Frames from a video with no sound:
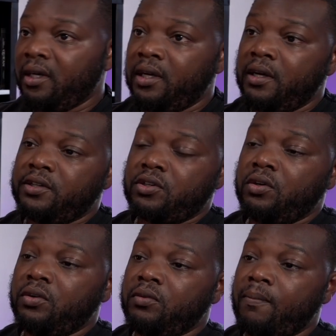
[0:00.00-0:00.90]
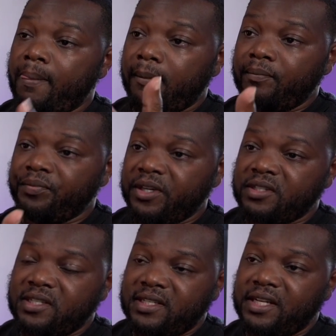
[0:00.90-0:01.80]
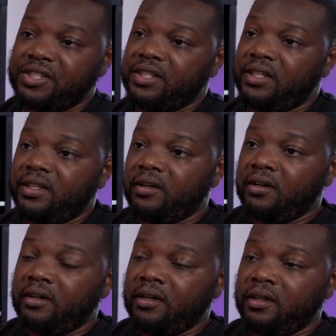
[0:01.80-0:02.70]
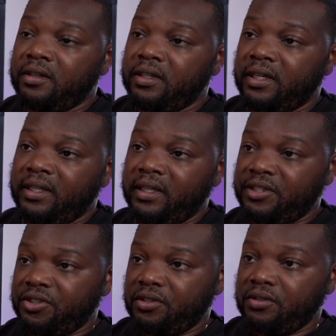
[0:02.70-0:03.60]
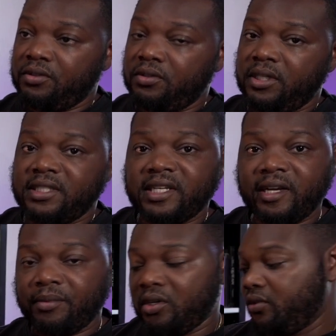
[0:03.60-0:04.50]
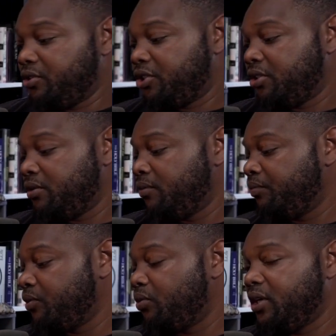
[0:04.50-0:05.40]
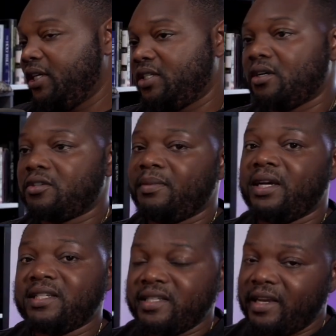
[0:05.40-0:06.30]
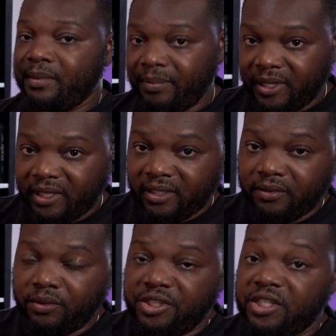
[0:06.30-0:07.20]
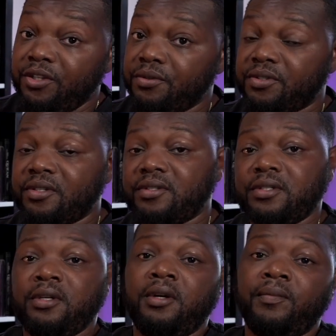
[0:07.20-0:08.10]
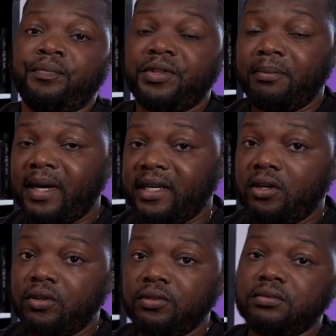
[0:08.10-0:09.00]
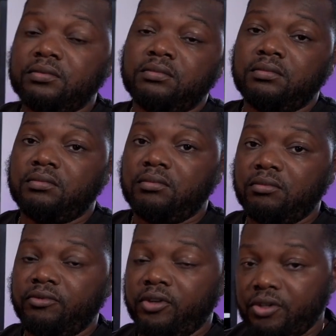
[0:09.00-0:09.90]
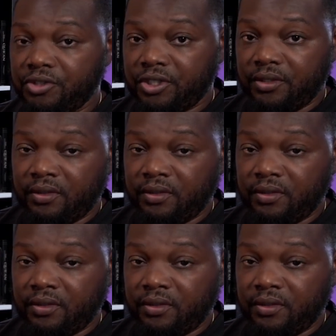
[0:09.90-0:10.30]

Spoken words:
So there's a section on the Electrical Exam Coach where he talks about his tabbing method, which he uses the Mike Holt version.